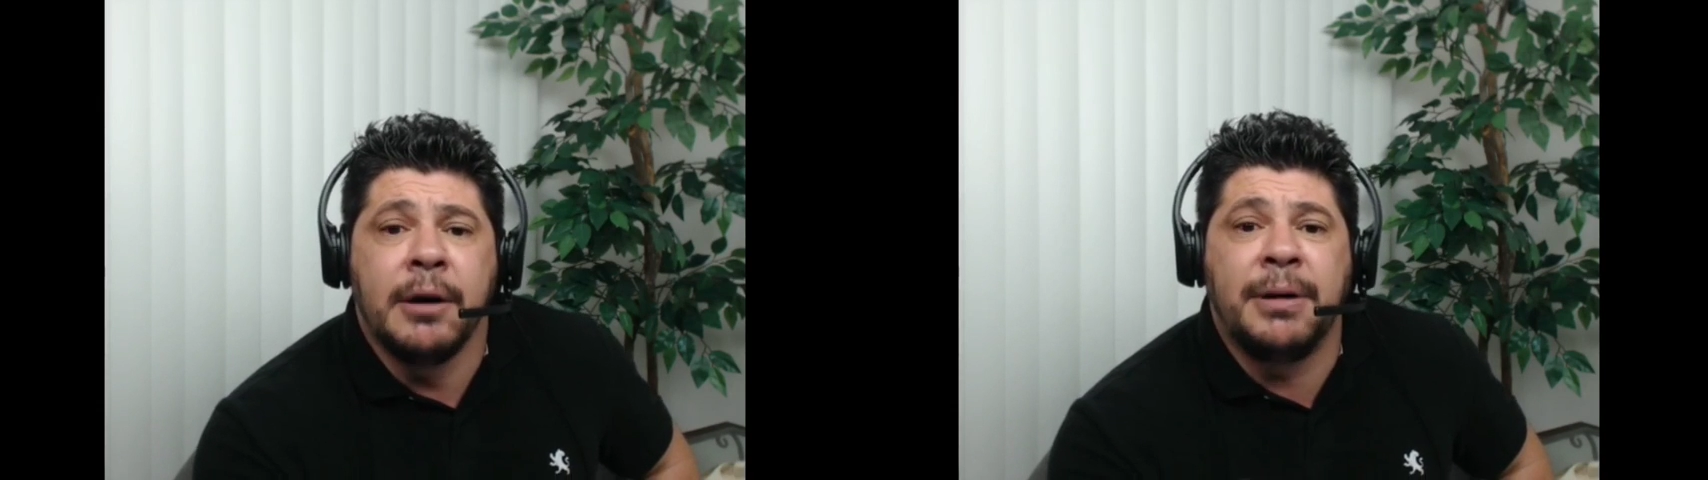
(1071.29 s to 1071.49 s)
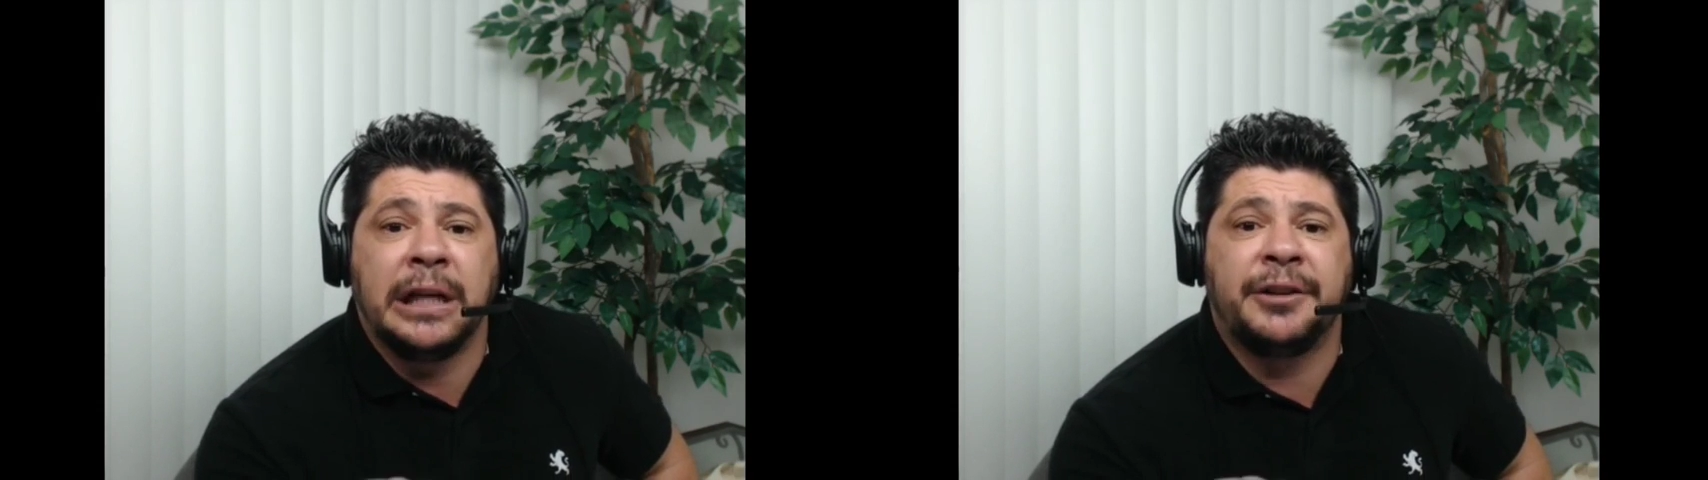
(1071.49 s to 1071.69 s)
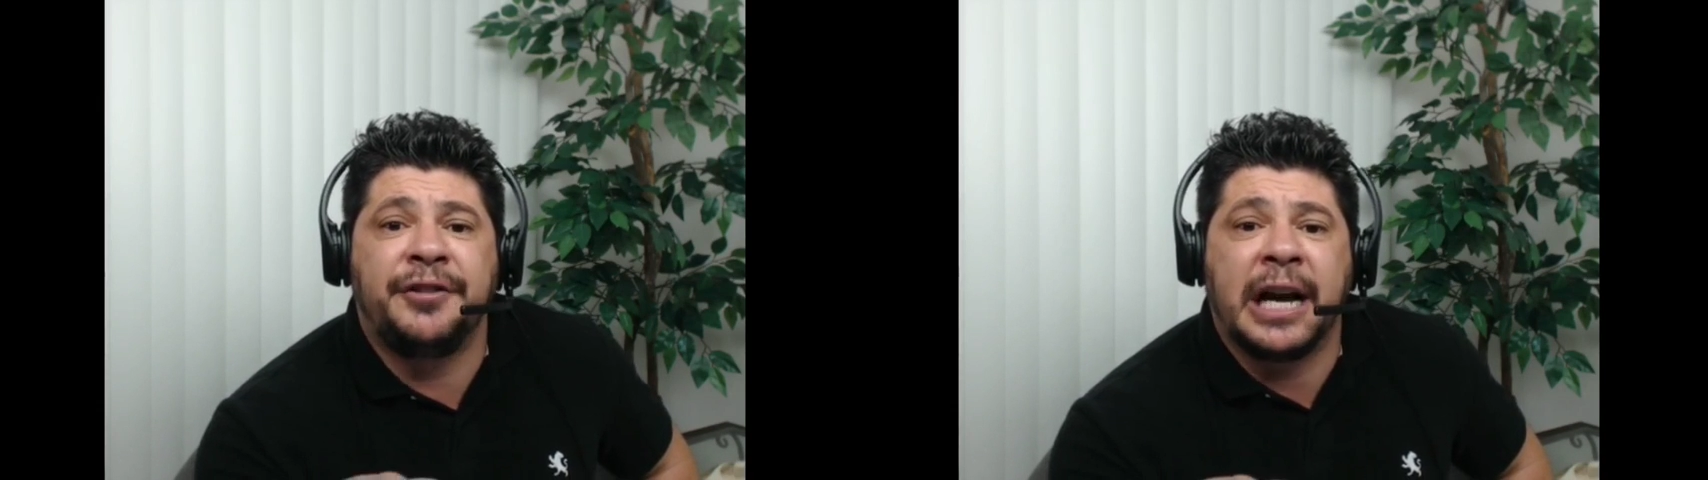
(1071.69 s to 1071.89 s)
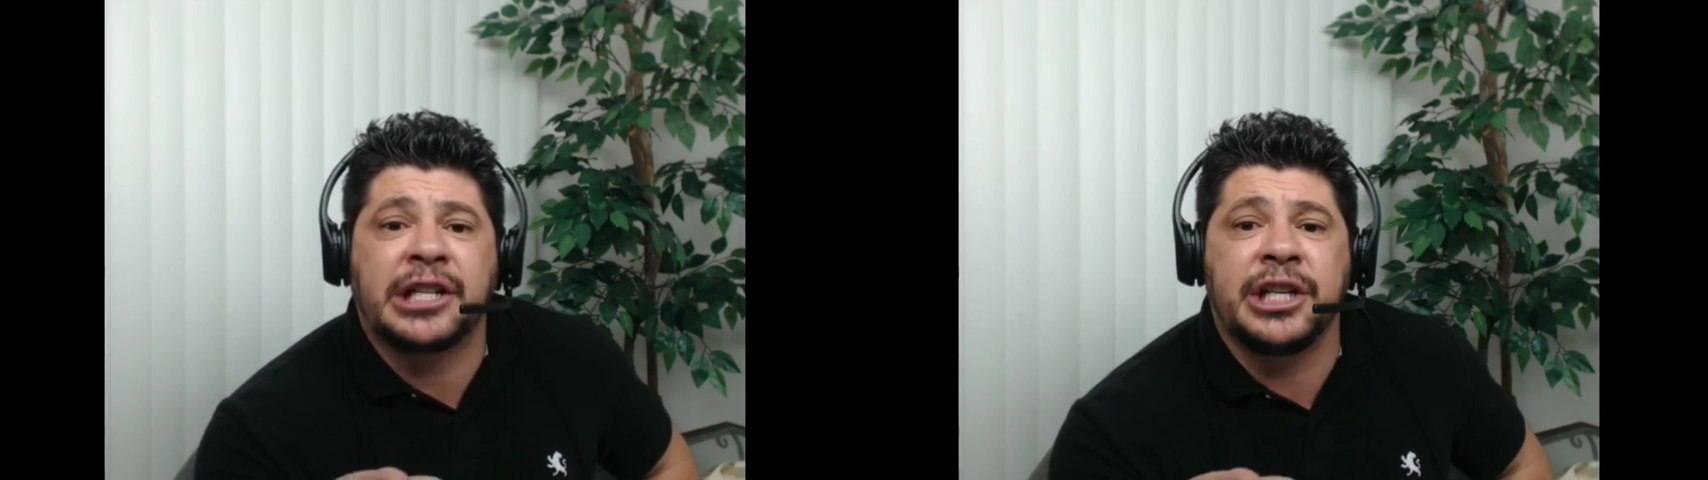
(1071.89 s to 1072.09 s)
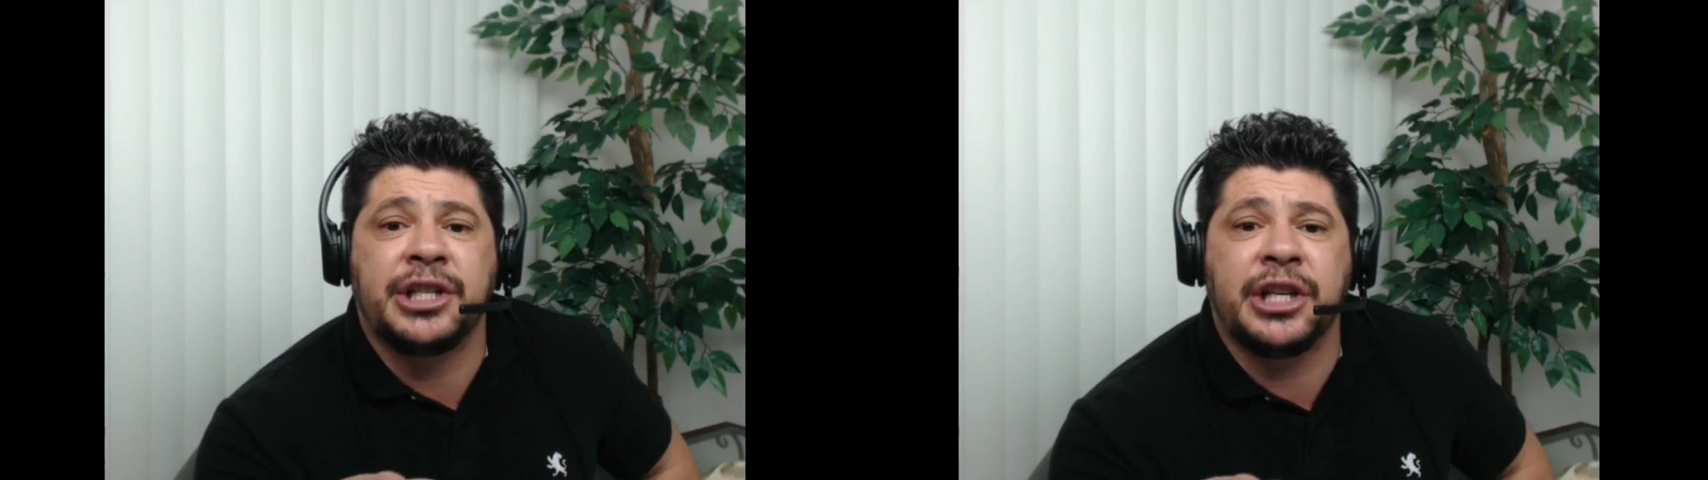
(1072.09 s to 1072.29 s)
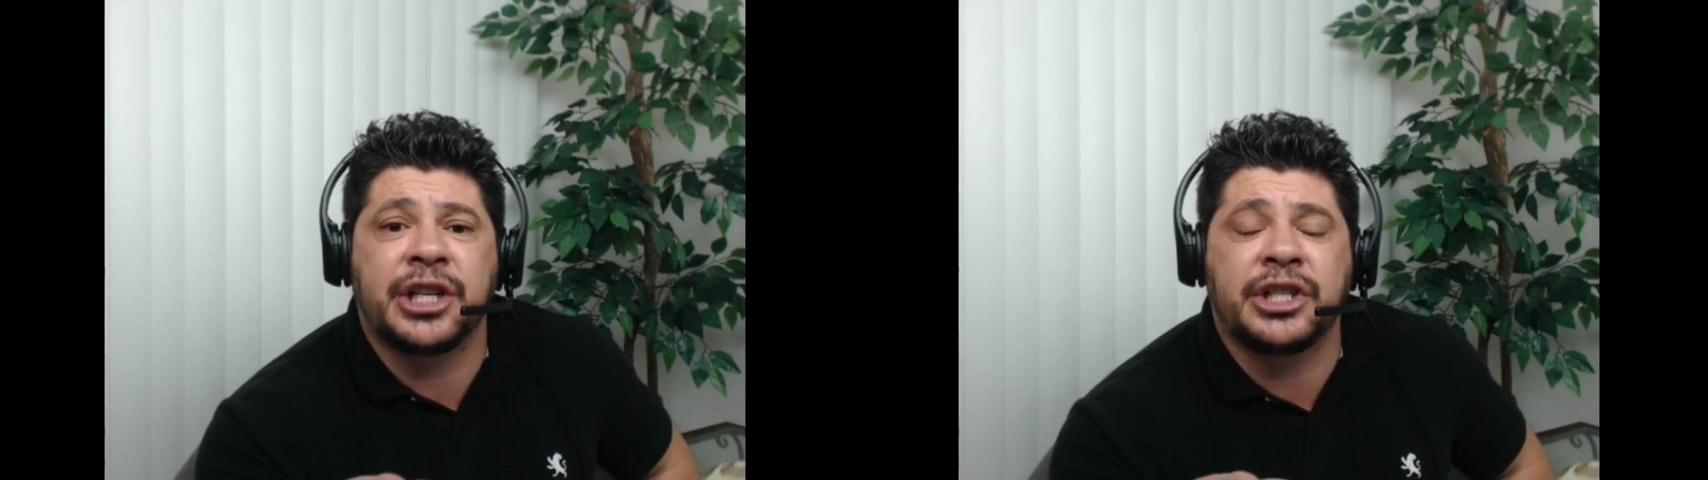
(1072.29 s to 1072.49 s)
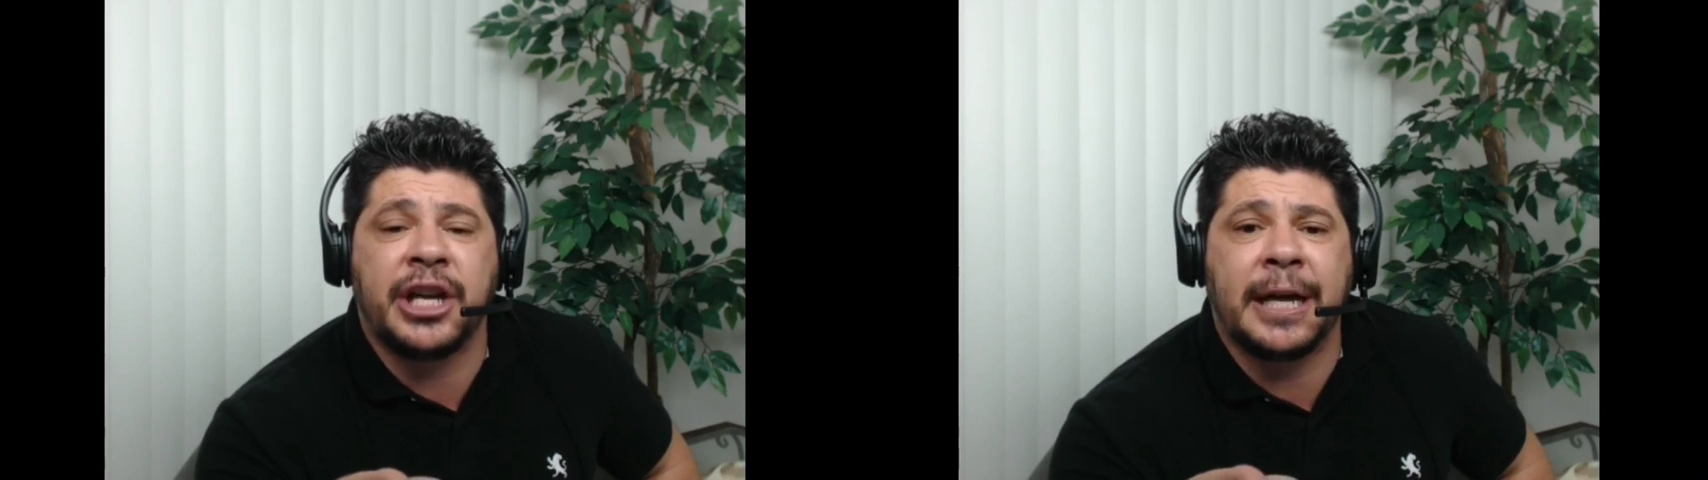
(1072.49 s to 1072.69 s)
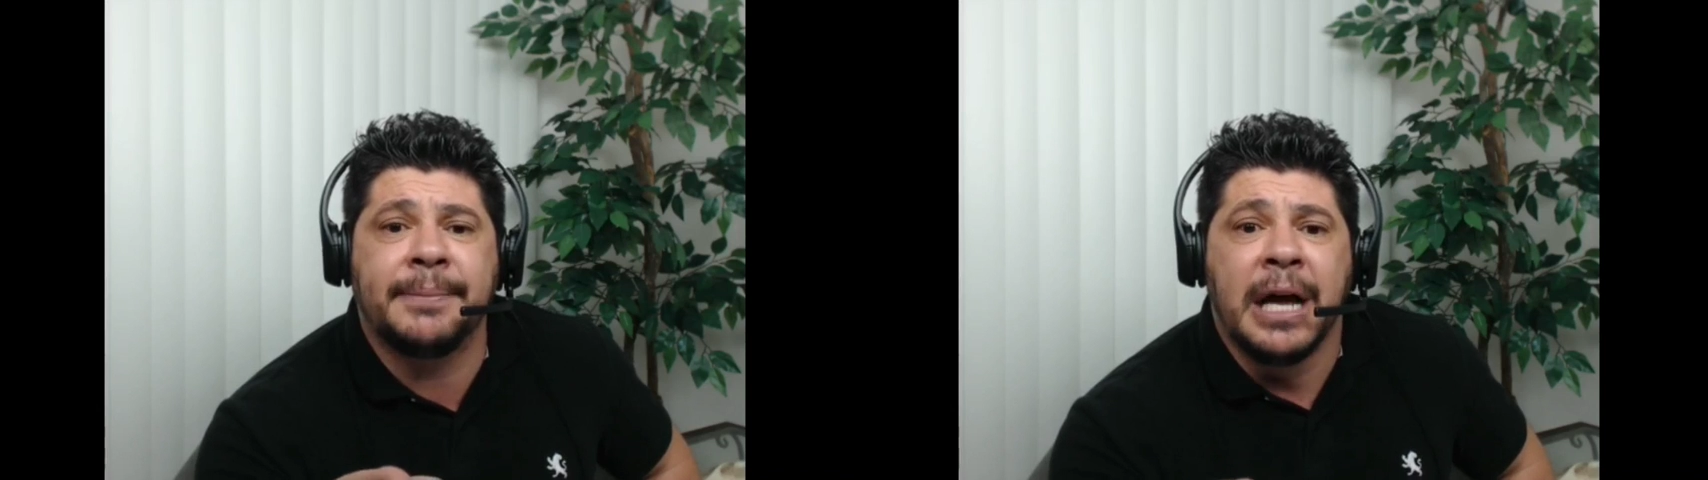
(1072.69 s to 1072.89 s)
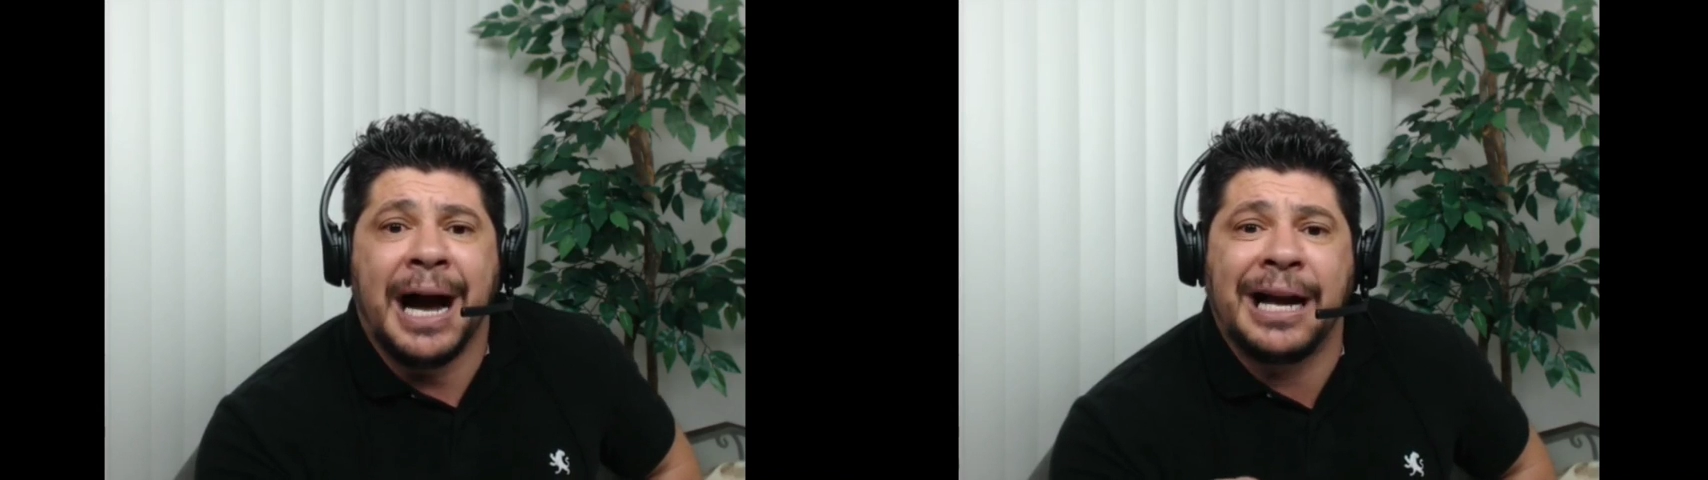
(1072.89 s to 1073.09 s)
Manifest in Jesus' name.